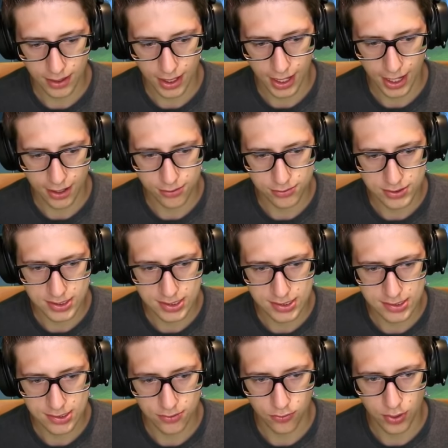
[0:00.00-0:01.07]

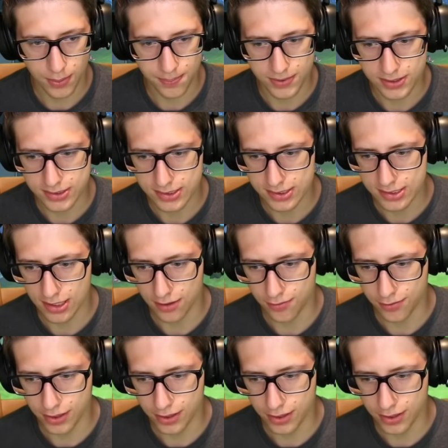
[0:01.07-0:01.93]
houses and weapons and stuff.